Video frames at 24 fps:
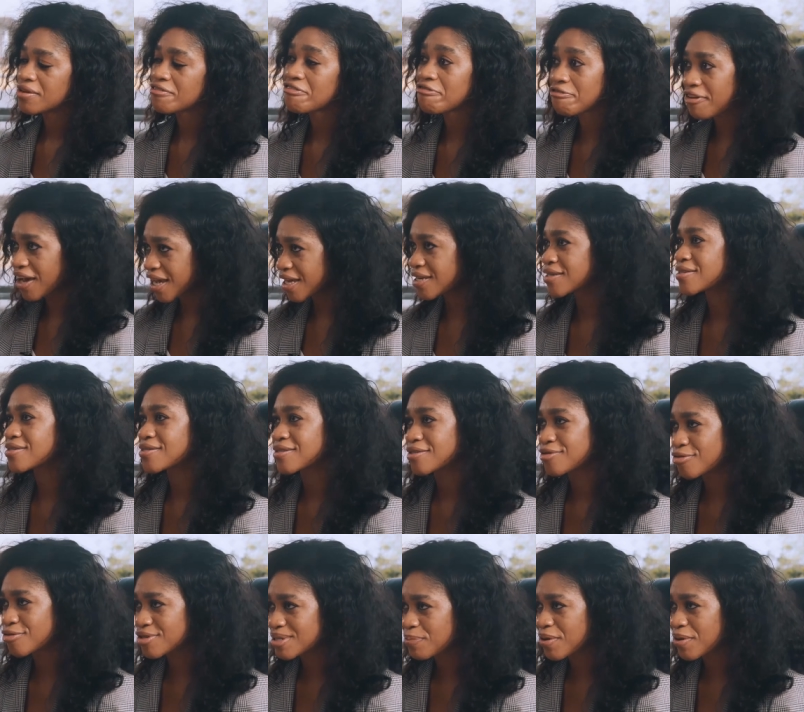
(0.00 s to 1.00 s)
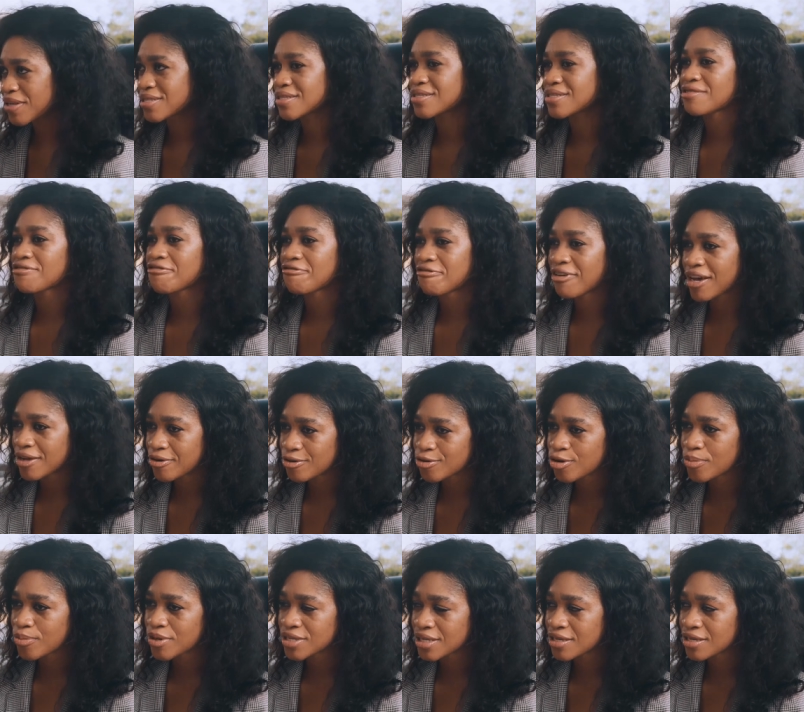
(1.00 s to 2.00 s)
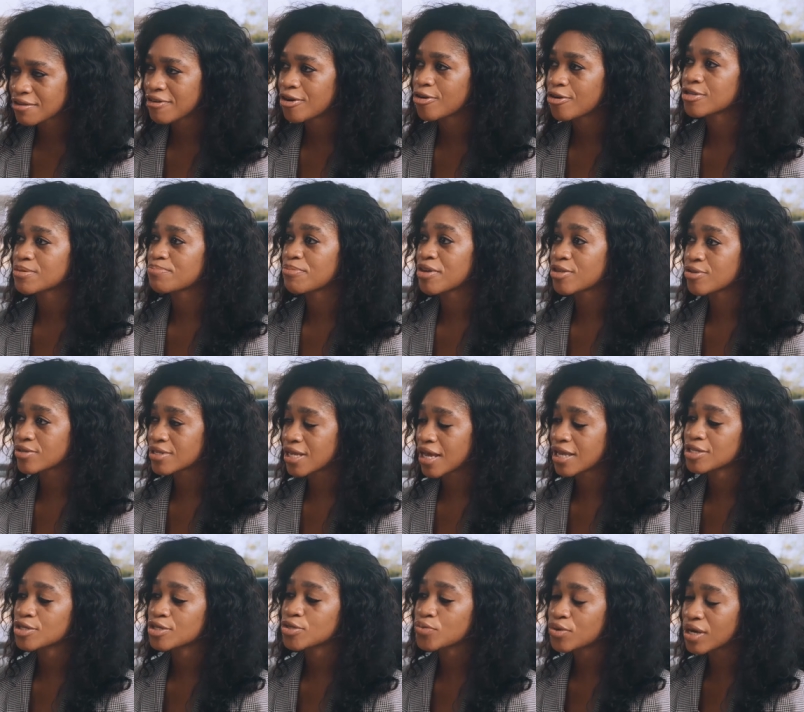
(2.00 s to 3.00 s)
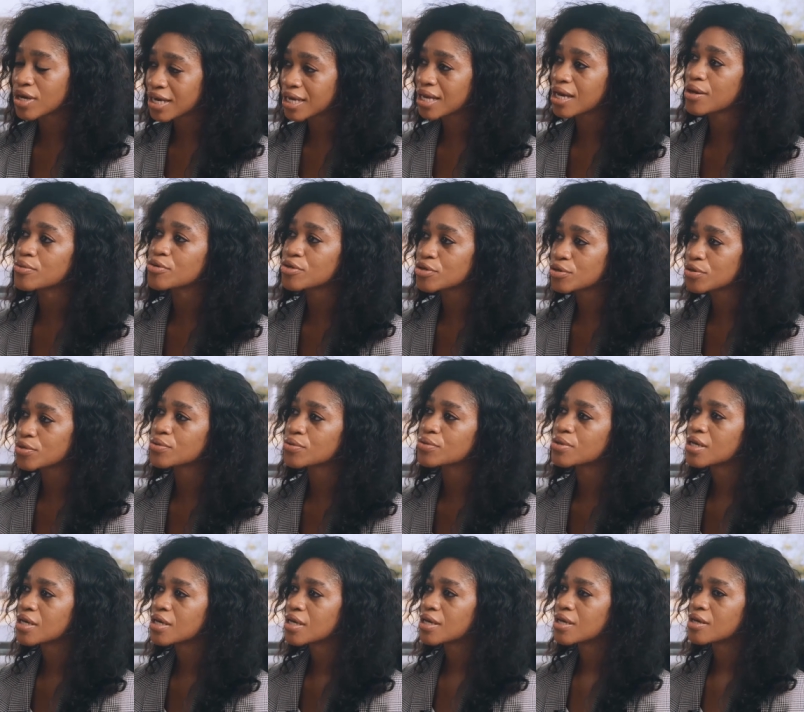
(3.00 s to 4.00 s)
find those spaces, find those communities, and find those mentors that actually will allow you